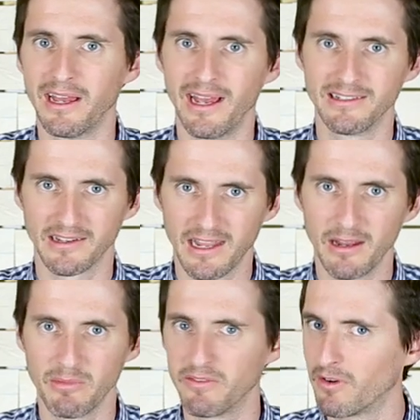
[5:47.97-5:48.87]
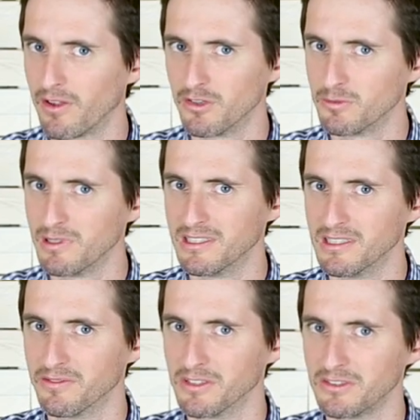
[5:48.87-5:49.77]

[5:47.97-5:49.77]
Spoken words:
as it can be for other species of